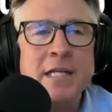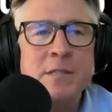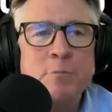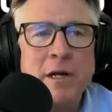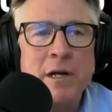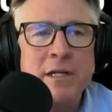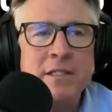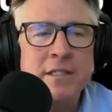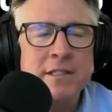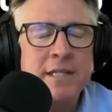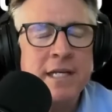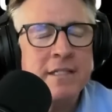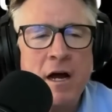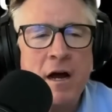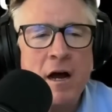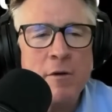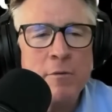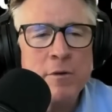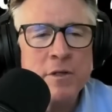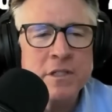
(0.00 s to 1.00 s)
prices, that's
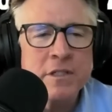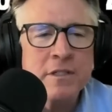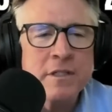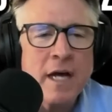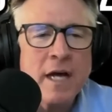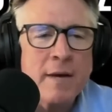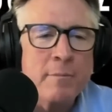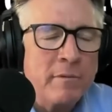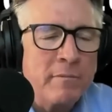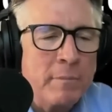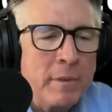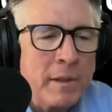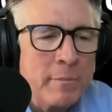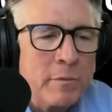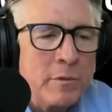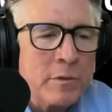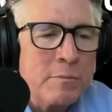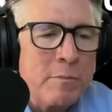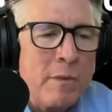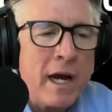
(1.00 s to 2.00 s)
always the top of
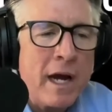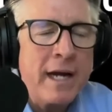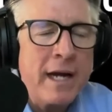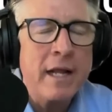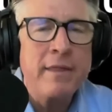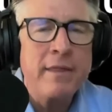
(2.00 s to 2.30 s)
people's mind.